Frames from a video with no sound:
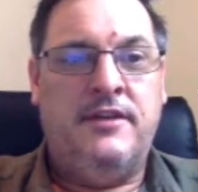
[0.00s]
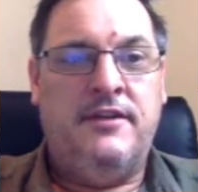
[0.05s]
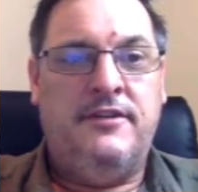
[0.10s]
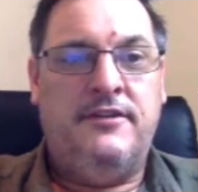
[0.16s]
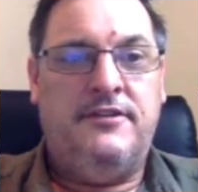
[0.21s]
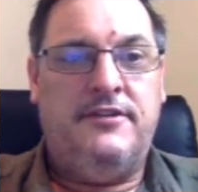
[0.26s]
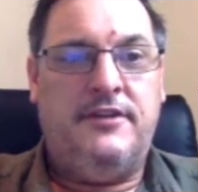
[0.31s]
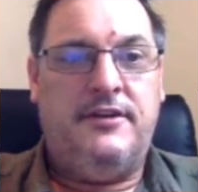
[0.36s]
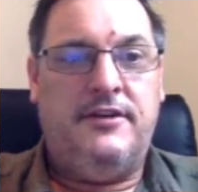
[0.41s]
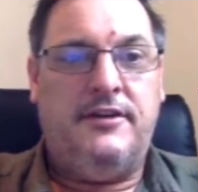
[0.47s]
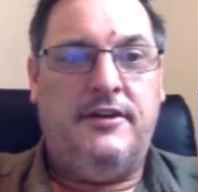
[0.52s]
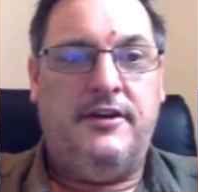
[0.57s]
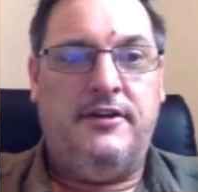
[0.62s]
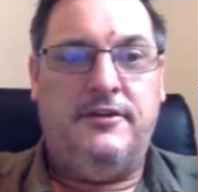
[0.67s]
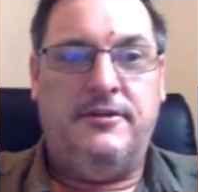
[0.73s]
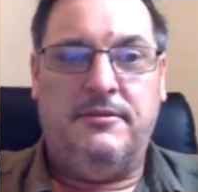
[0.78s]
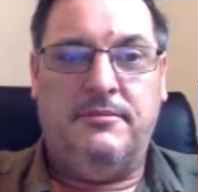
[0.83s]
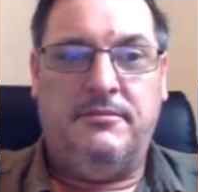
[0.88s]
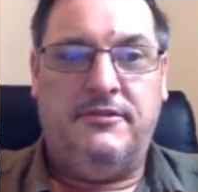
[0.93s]
So go
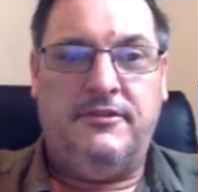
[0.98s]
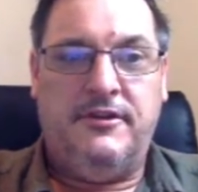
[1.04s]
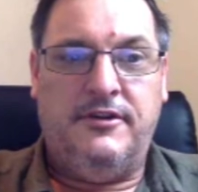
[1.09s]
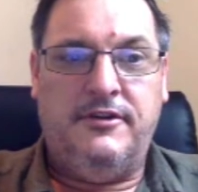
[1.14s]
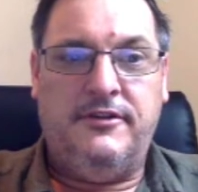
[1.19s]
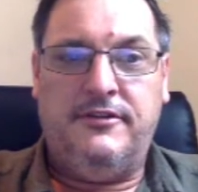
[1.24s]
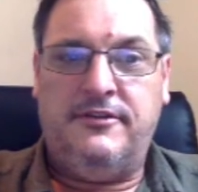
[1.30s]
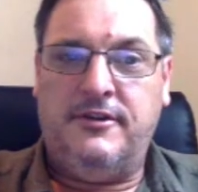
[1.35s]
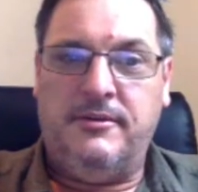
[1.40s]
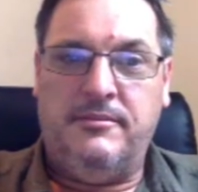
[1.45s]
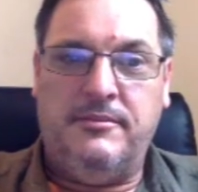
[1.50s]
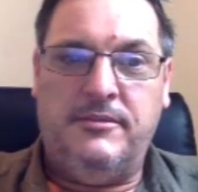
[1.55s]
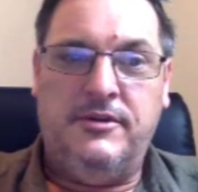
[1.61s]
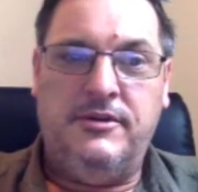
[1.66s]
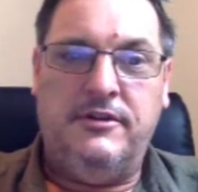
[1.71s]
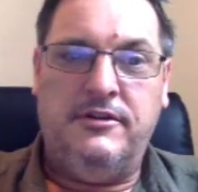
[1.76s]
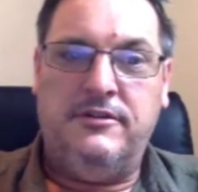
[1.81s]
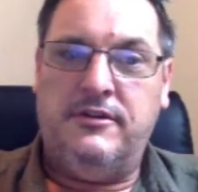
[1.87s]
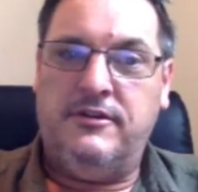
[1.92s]
to docs dot
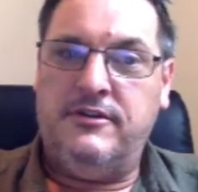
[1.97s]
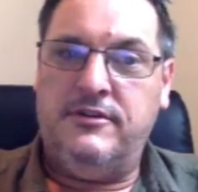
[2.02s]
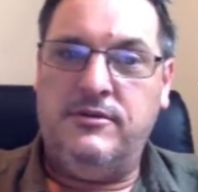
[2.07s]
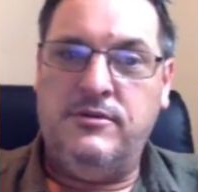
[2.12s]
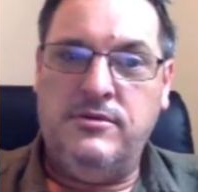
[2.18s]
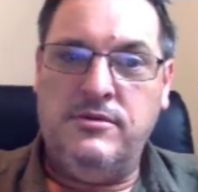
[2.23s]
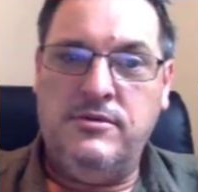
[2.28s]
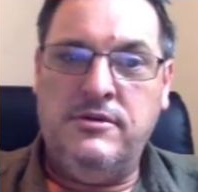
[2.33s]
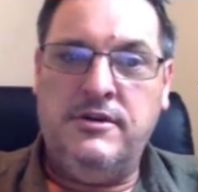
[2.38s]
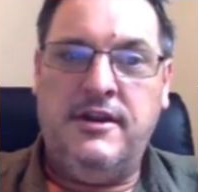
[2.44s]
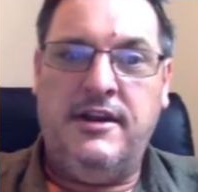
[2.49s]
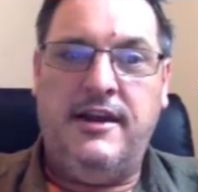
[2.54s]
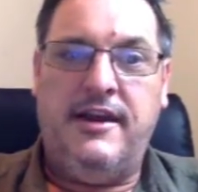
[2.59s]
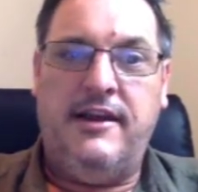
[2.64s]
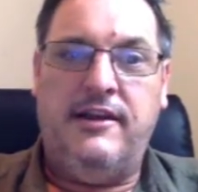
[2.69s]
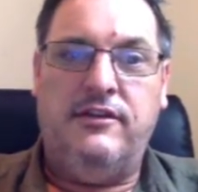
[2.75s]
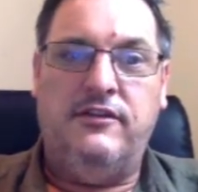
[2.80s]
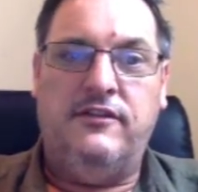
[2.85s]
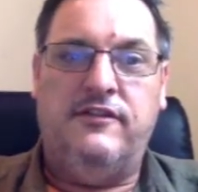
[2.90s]
moodle dot org
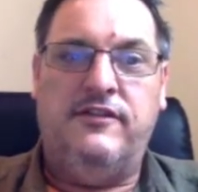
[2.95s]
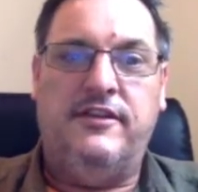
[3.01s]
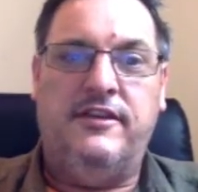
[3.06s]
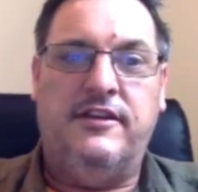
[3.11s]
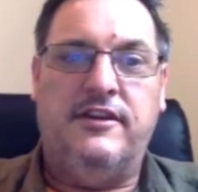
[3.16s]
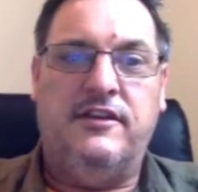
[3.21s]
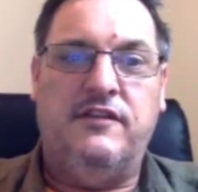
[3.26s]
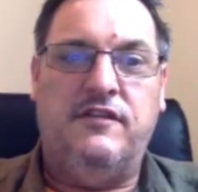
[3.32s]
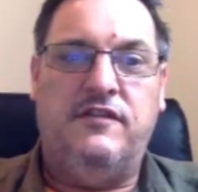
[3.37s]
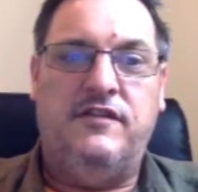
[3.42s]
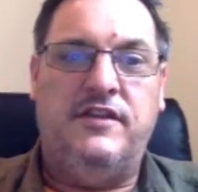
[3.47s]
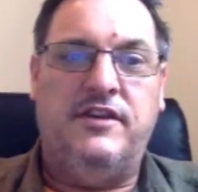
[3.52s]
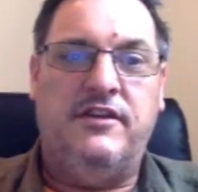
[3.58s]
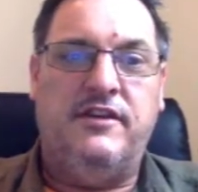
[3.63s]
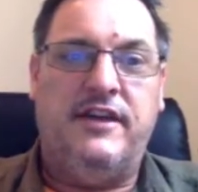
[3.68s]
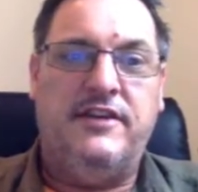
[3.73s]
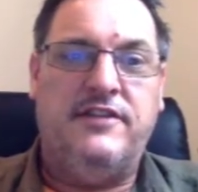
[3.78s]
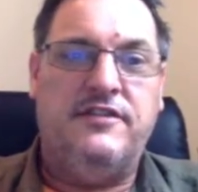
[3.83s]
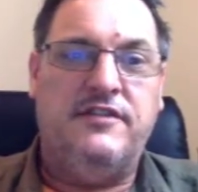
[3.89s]
and look for the
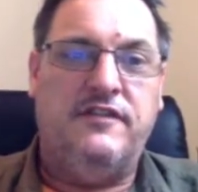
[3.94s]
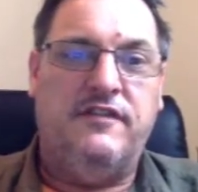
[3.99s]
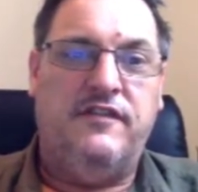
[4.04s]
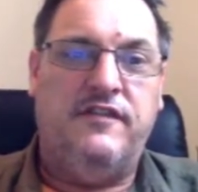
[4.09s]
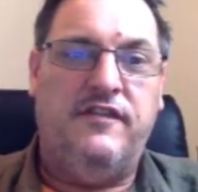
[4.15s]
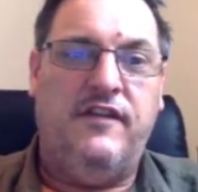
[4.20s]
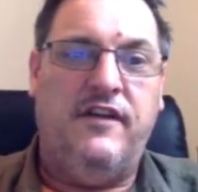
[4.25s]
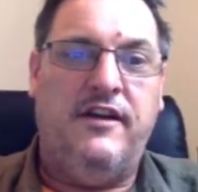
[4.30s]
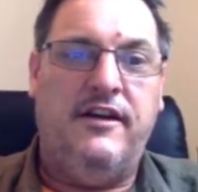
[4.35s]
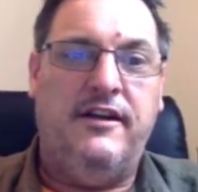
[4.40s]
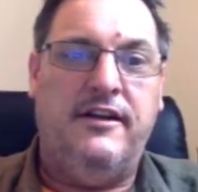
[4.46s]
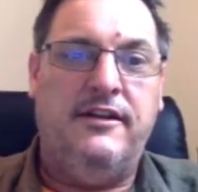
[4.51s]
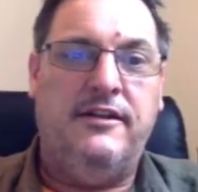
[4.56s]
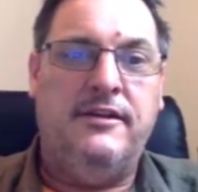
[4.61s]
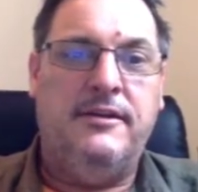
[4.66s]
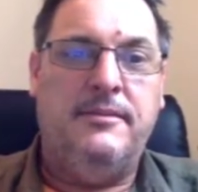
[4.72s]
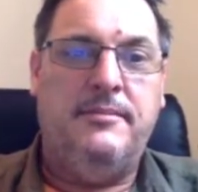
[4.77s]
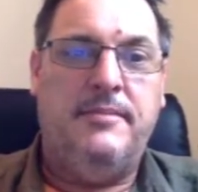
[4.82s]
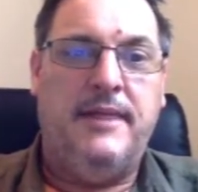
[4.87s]
configuration
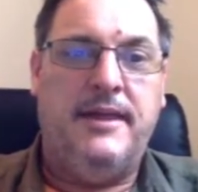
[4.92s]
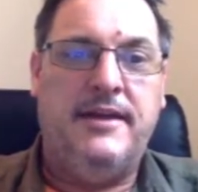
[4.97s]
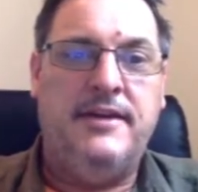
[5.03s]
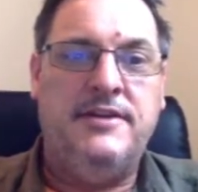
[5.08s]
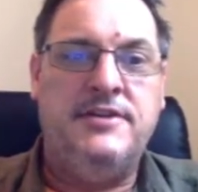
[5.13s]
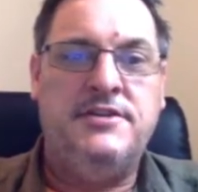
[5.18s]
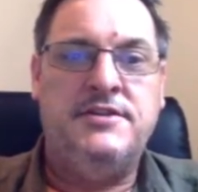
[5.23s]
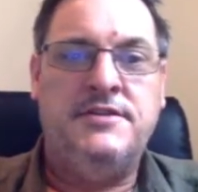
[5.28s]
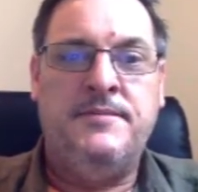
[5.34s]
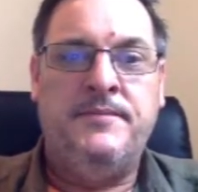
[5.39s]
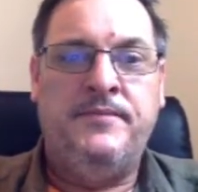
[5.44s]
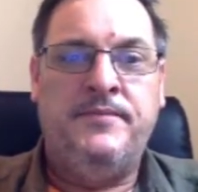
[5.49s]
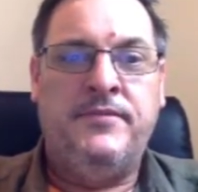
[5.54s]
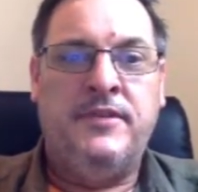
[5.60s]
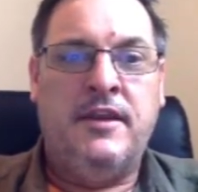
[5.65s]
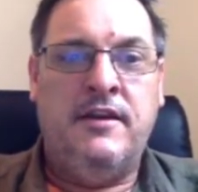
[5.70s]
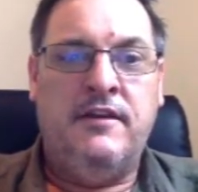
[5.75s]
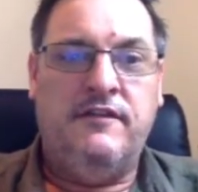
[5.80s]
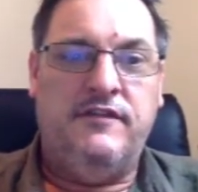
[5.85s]
file page
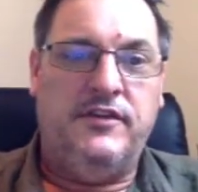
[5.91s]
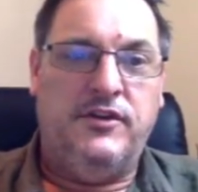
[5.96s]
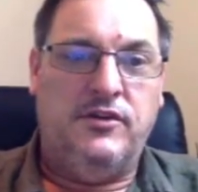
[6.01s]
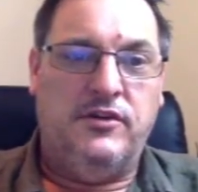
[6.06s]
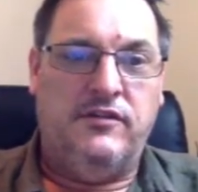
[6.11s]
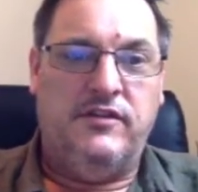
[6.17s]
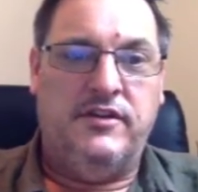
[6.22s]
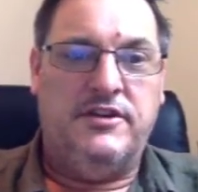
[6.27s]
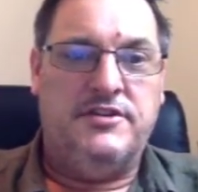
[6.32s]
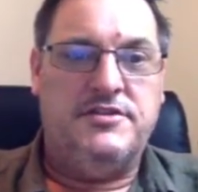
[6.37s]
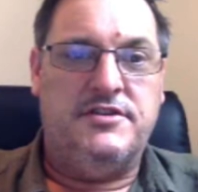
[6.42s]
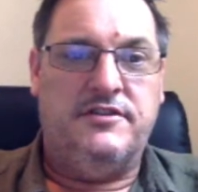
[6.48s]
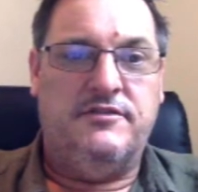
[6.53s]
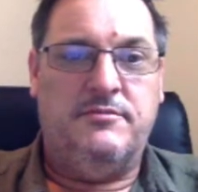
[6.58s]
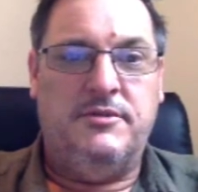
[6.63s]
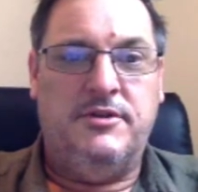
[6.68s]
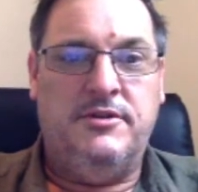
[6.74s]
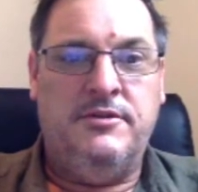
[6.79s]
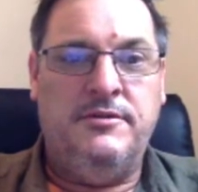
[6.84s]
for your version of
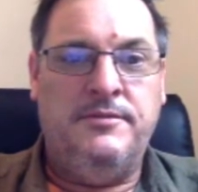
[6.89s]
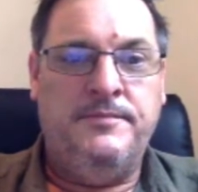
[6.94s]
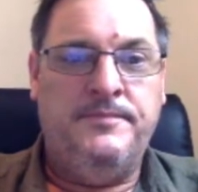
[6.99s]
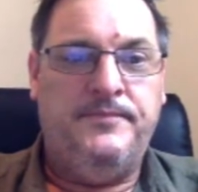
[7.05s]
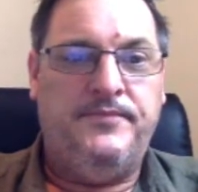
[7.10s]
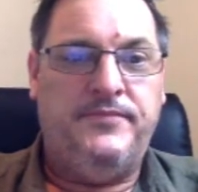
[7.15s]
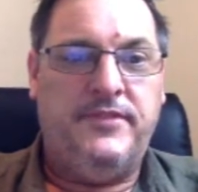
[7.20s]
Moodle,